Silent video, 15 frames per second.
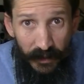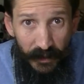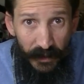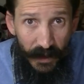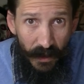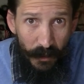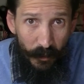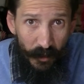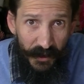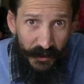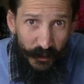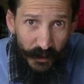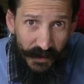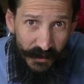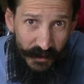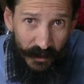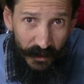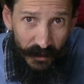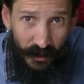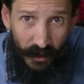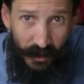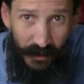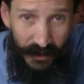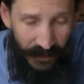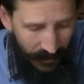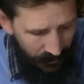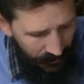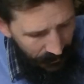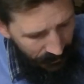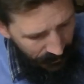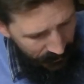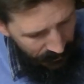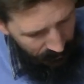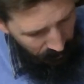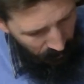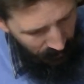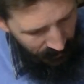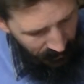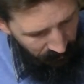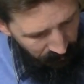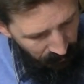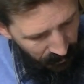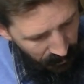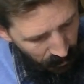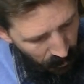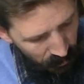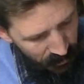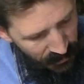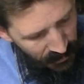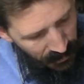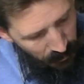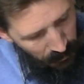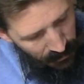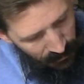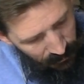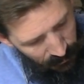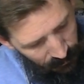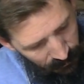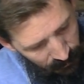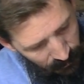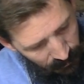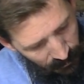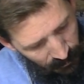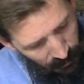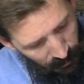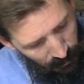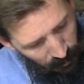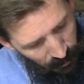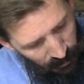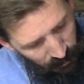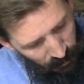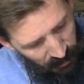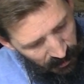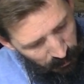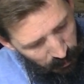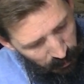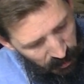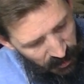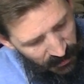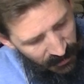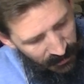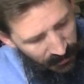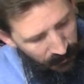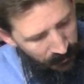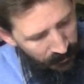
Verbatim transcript: Now I'm going to insert all the LEDs into the different holes that I made. What I'm going to do is push it in,